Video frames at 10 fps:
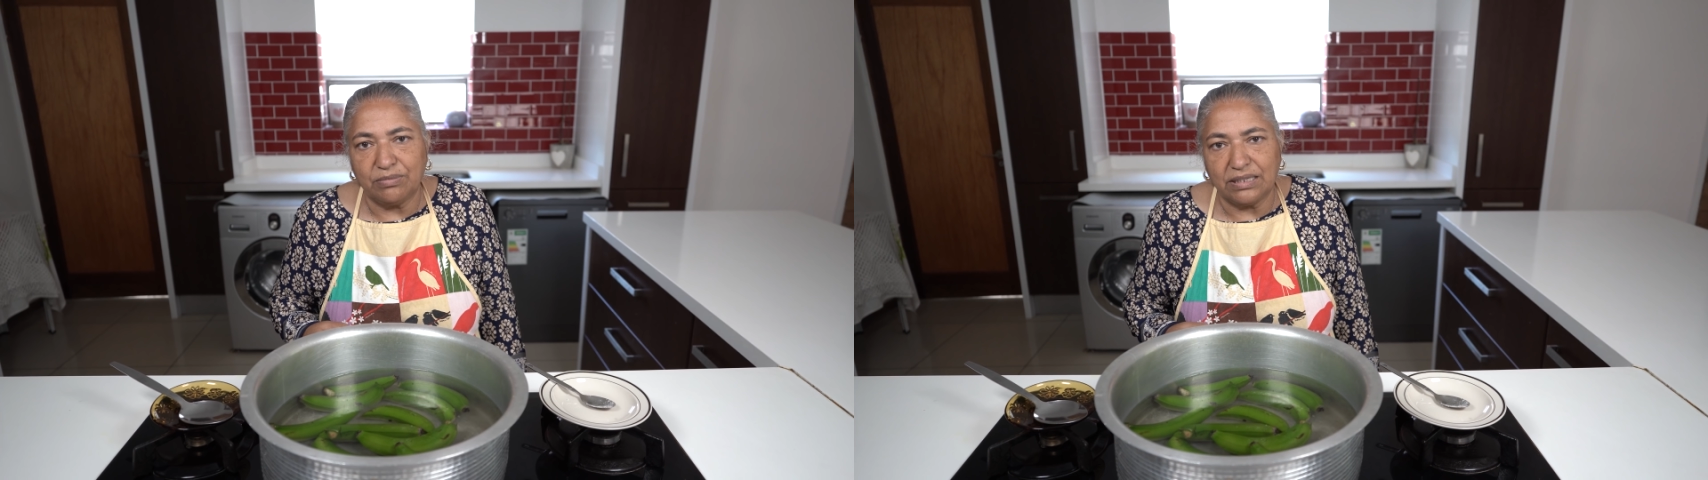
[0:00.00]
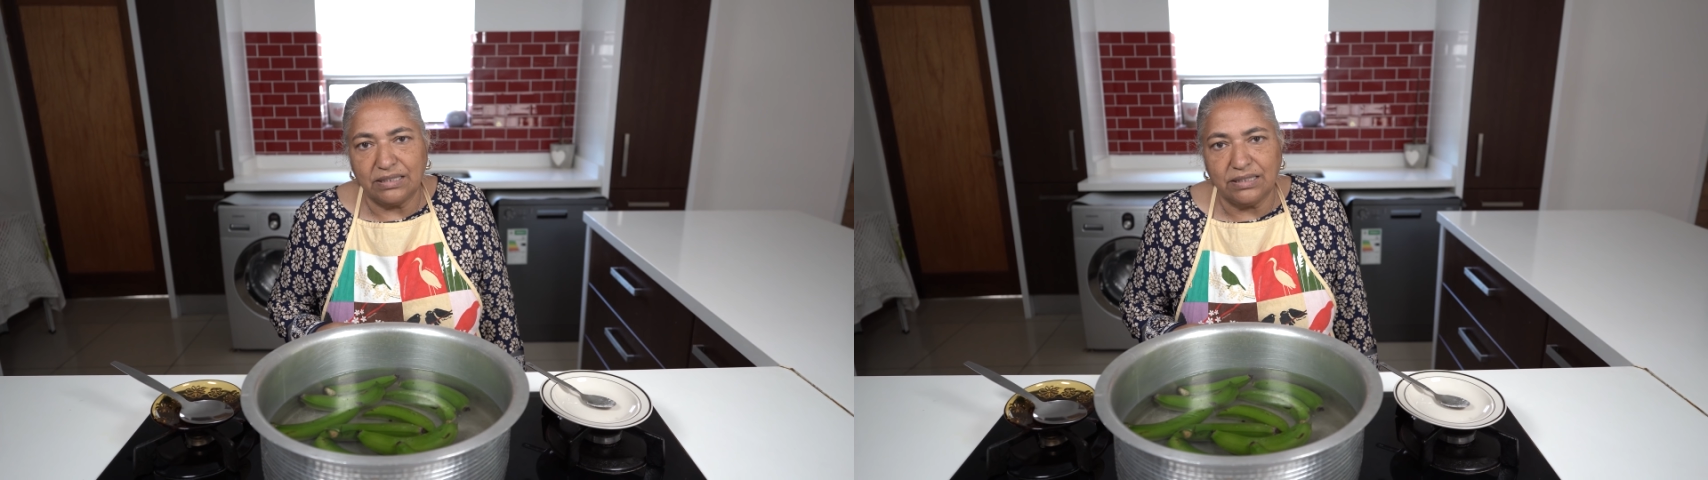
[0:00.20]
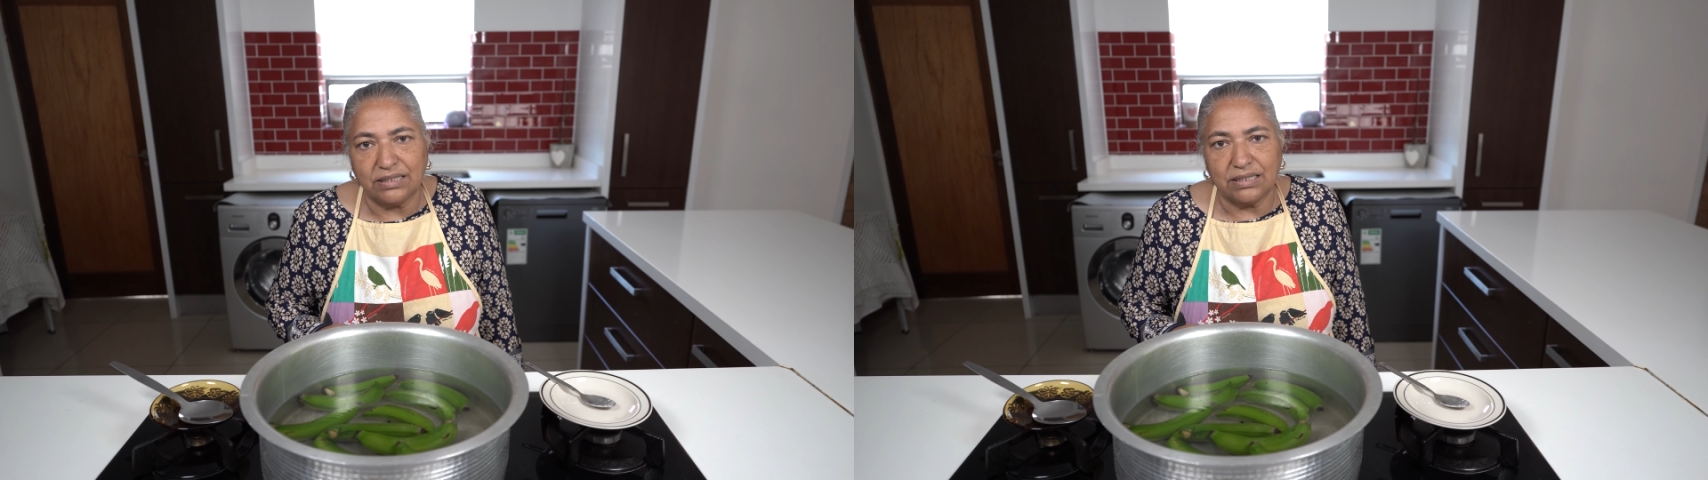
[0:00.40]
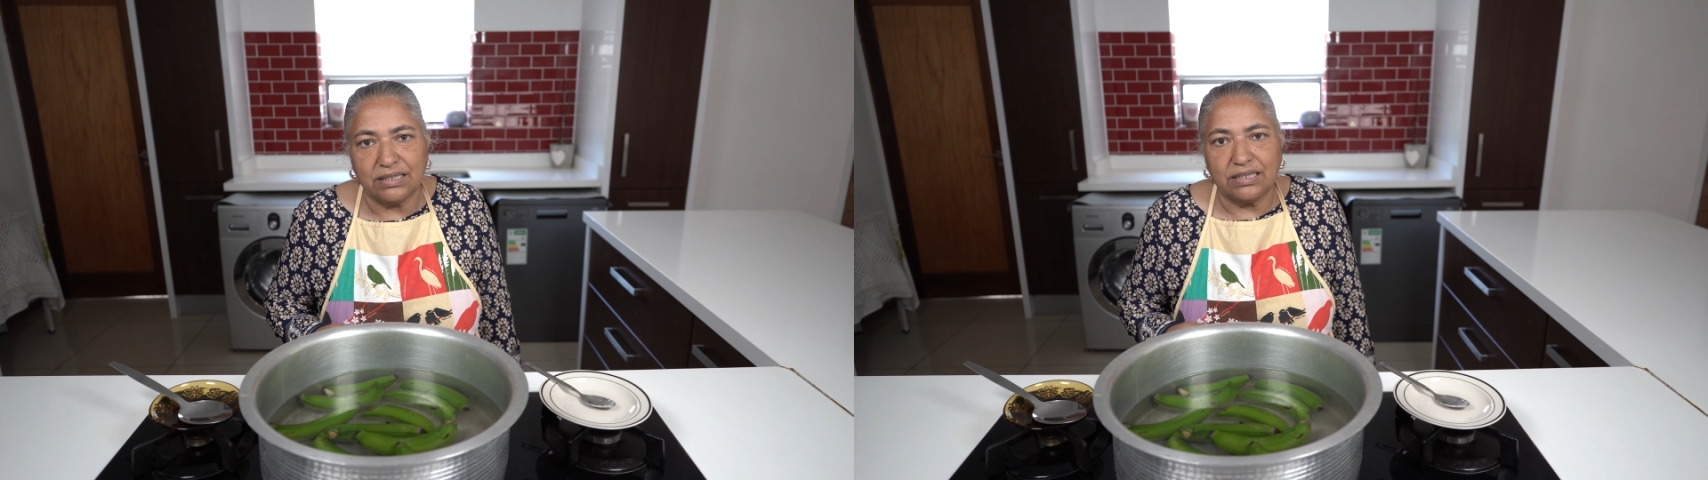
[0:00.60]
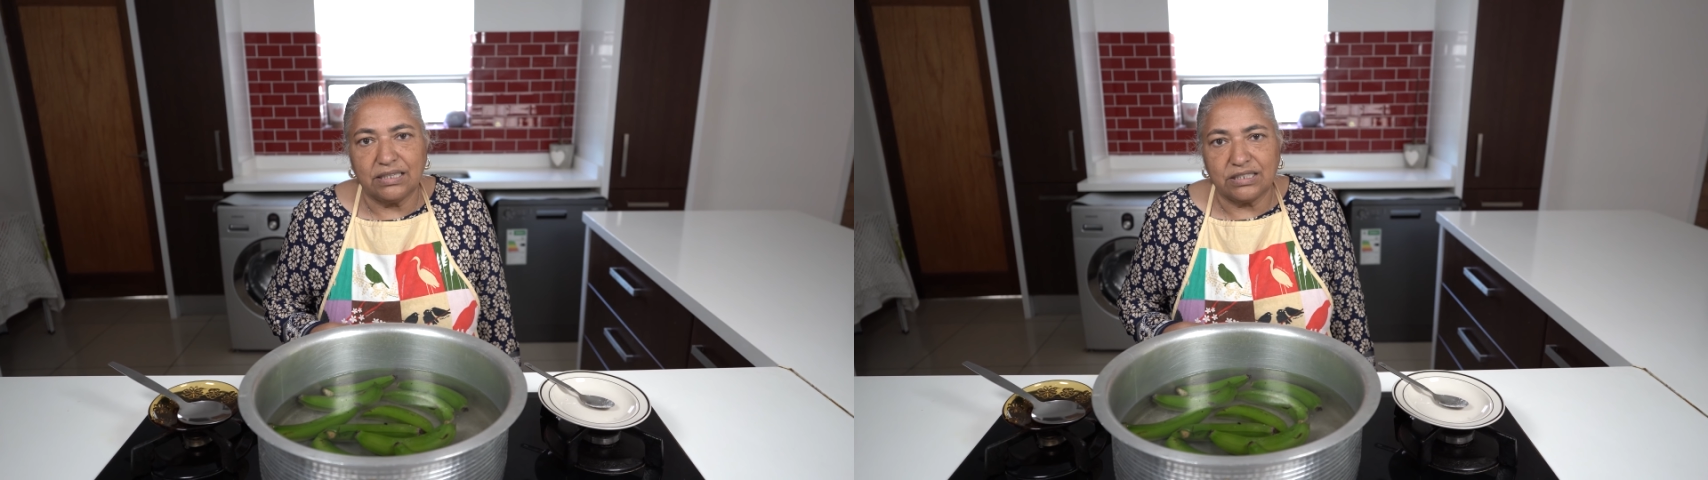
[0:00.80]
minutes
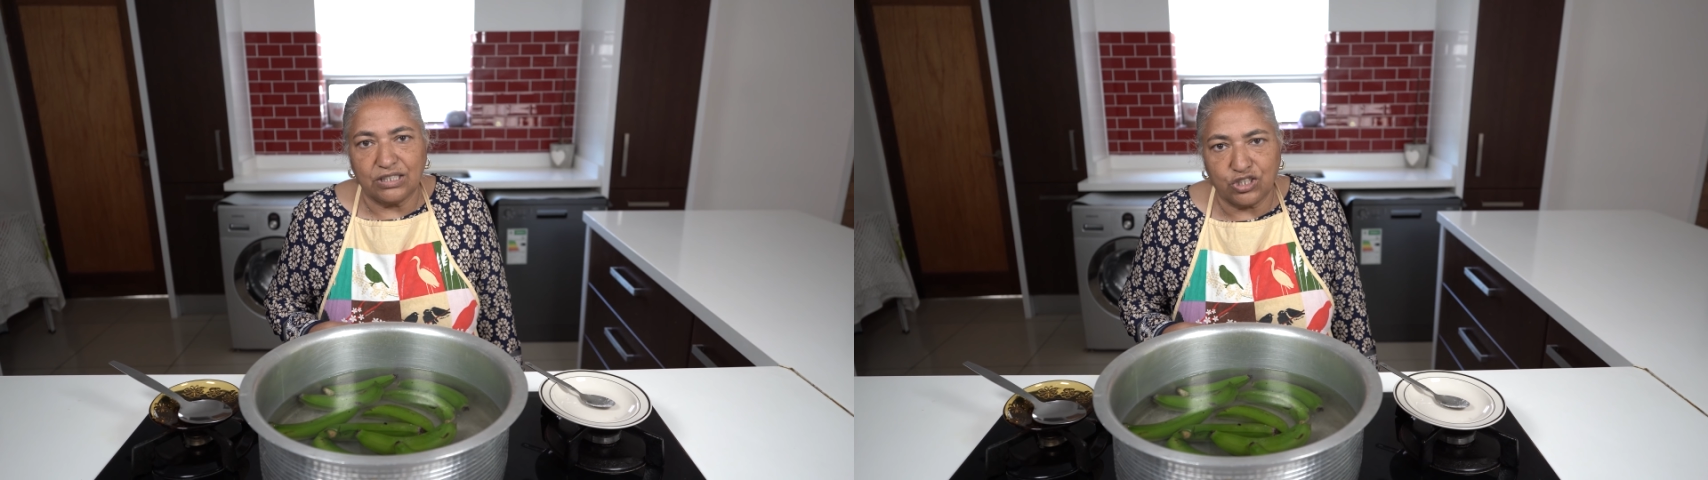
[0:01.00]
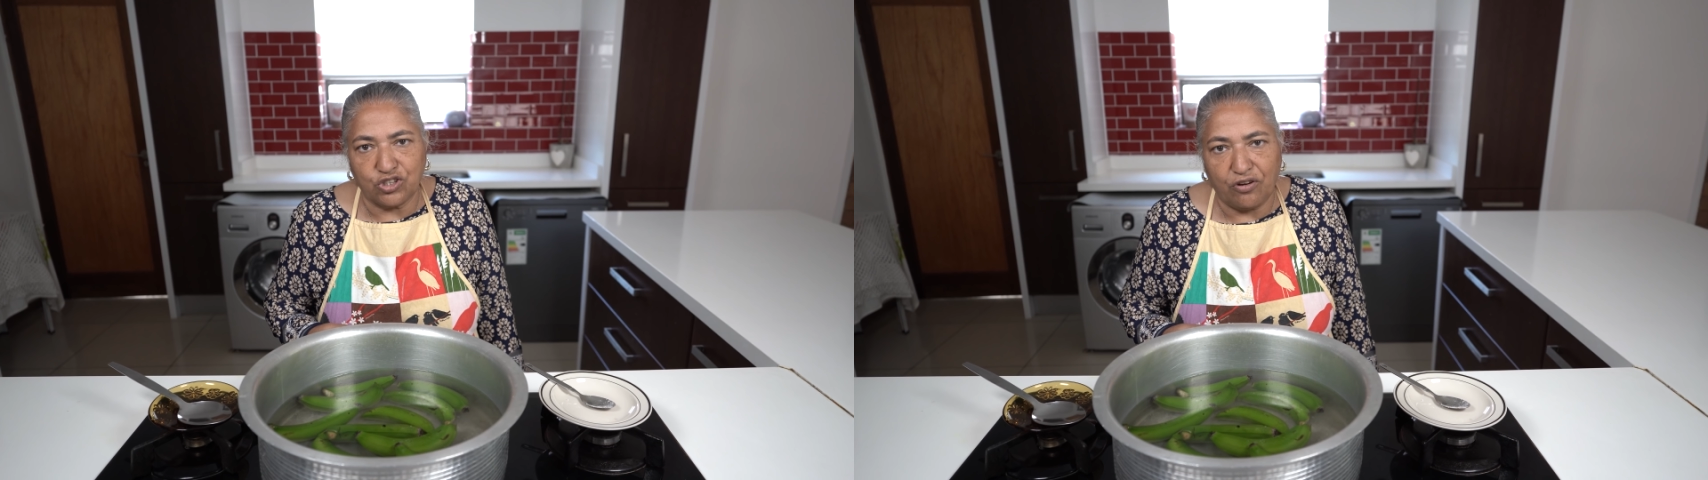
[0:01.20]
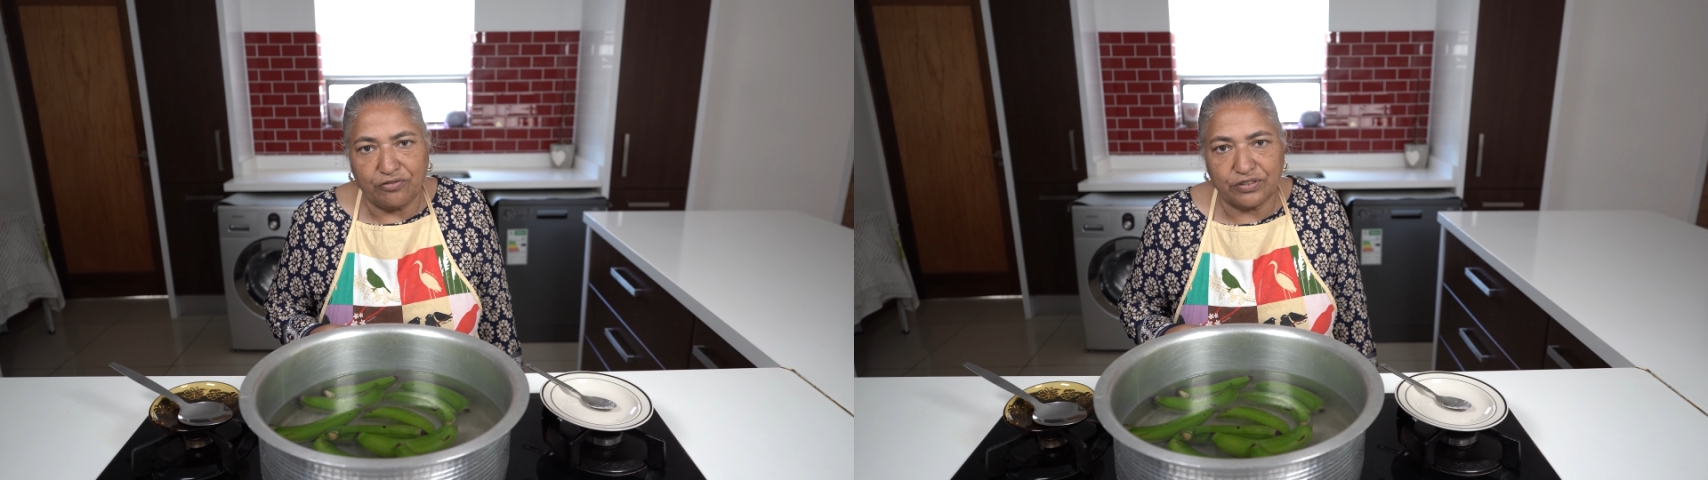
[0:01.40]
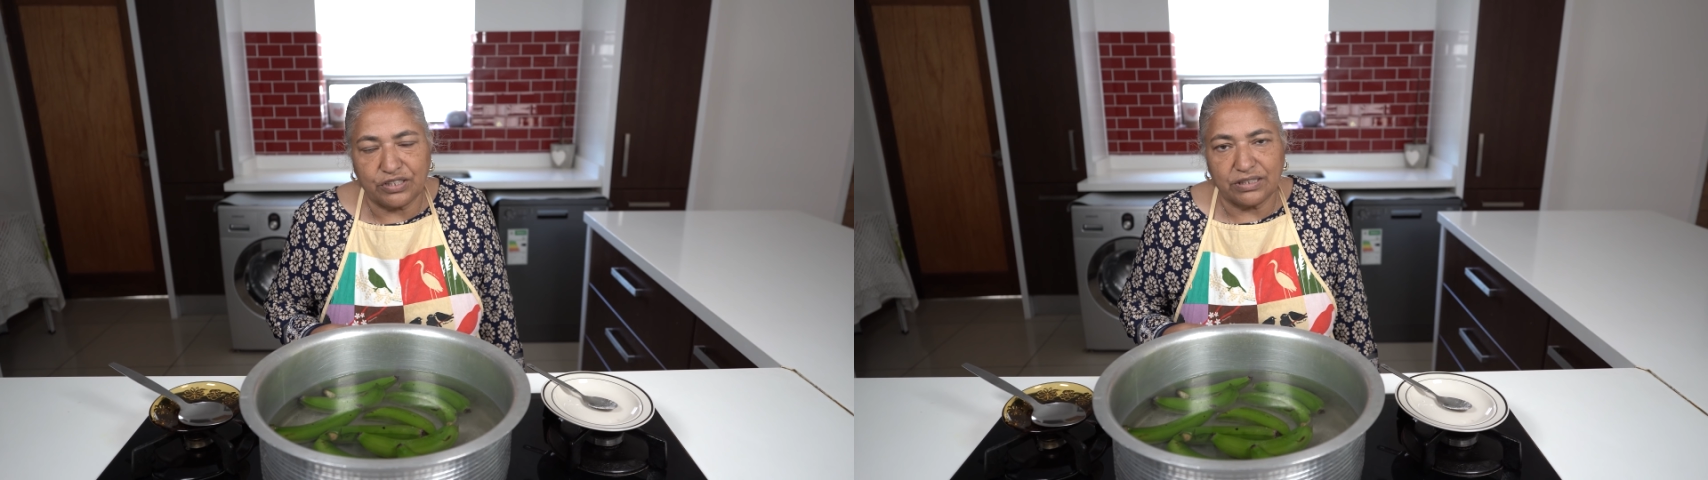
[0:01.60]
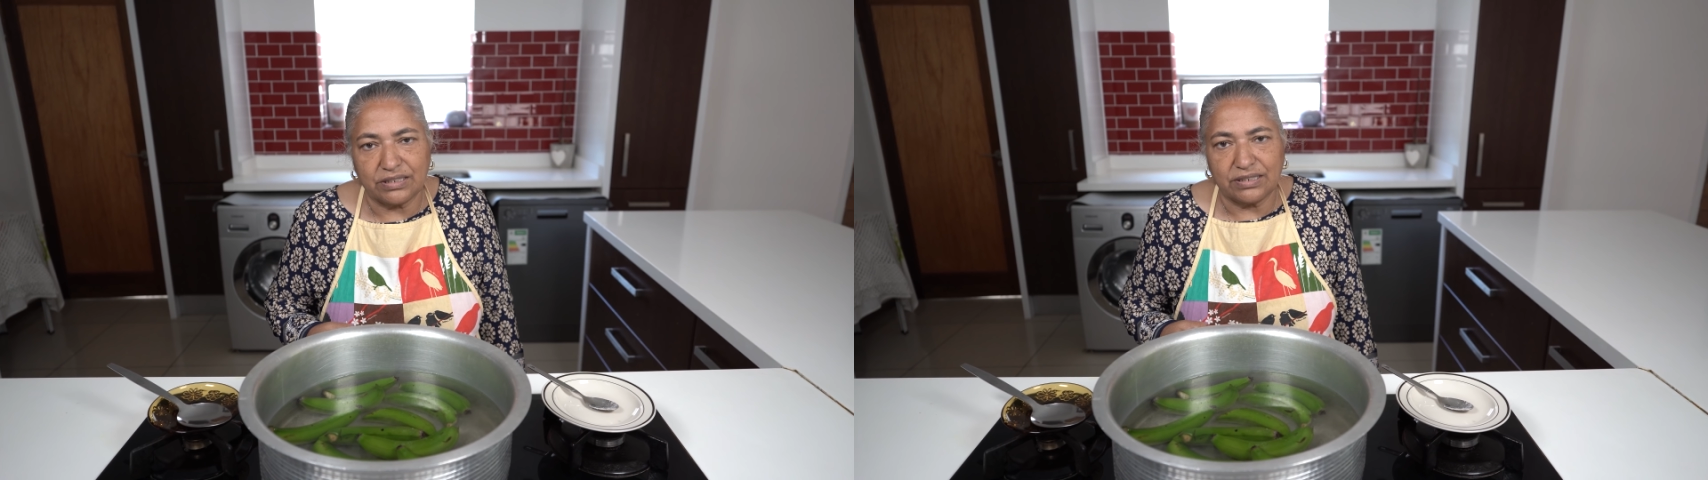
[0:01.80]
till soft.